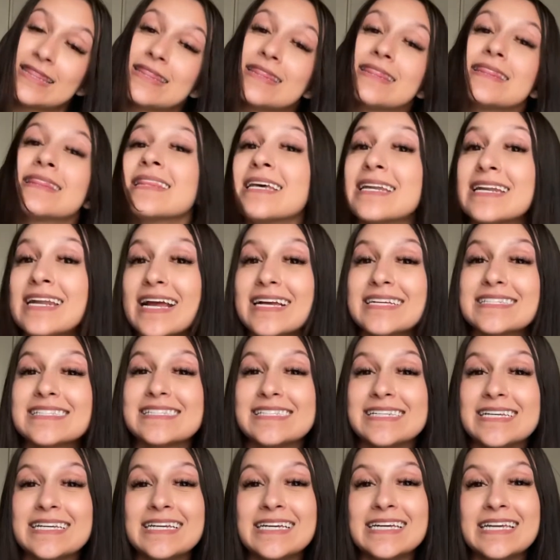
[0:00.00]
The next
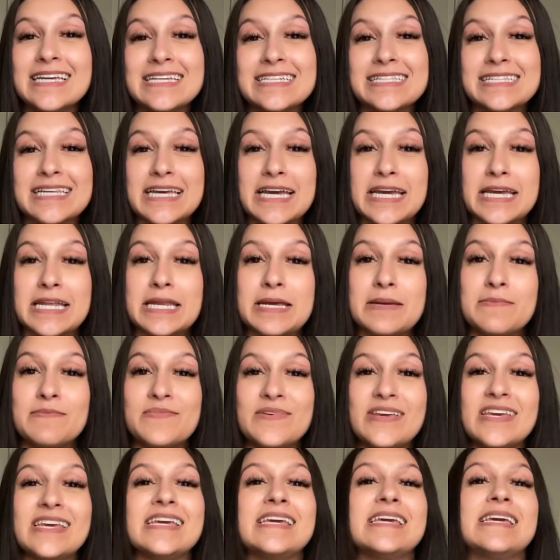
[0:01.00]
thing is gonna
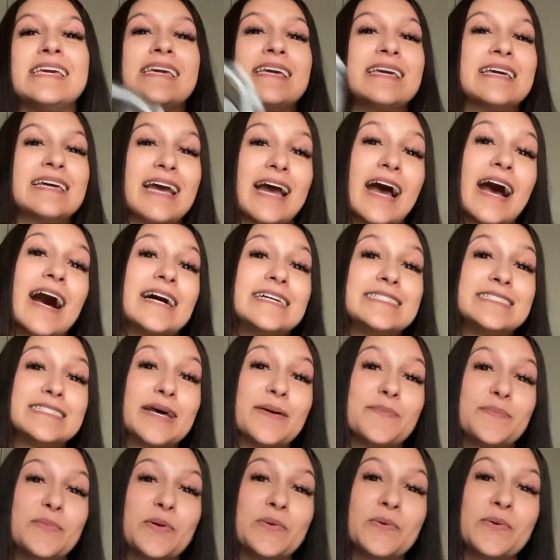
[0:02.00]
be a
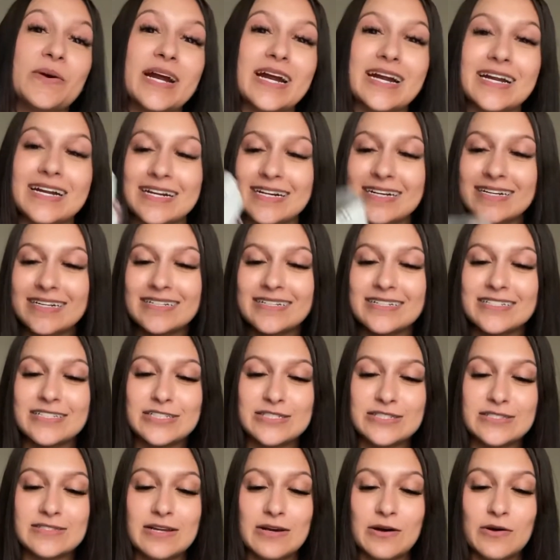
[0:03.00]
Tupperware.
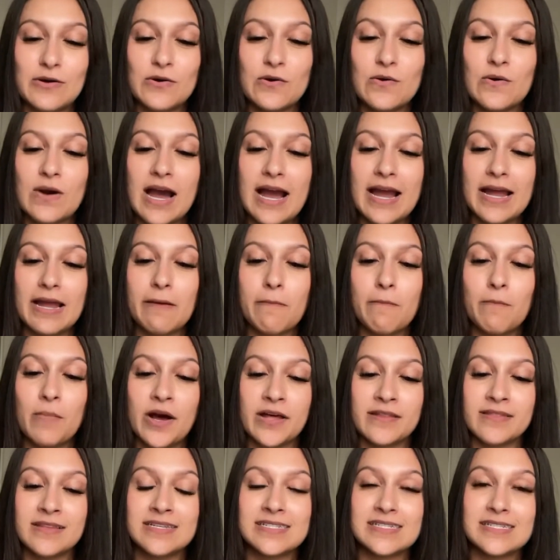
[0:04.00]
So I bought
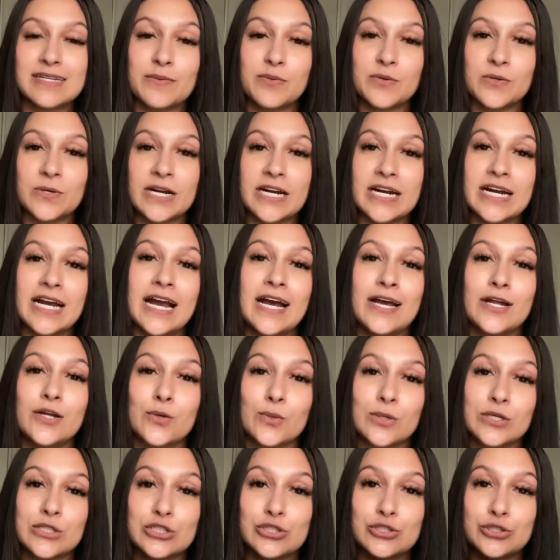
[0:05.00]
this Tupperware at
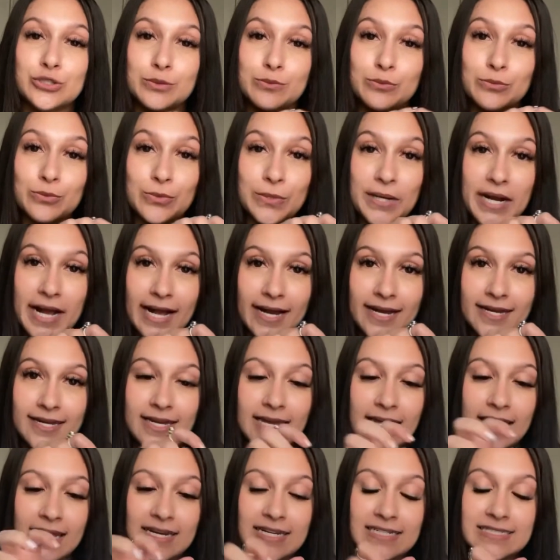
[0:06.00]
Nordstrom Rack,
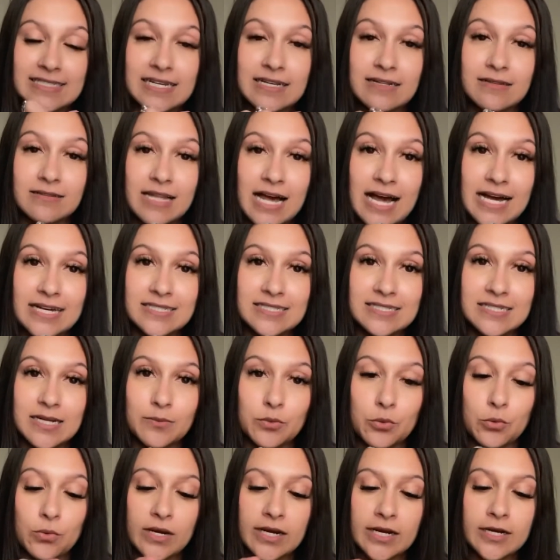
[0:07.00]
and it's a glass
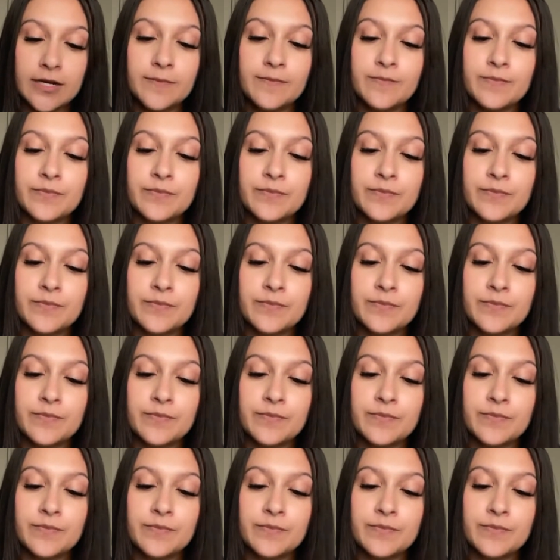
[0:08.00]
Tupperware.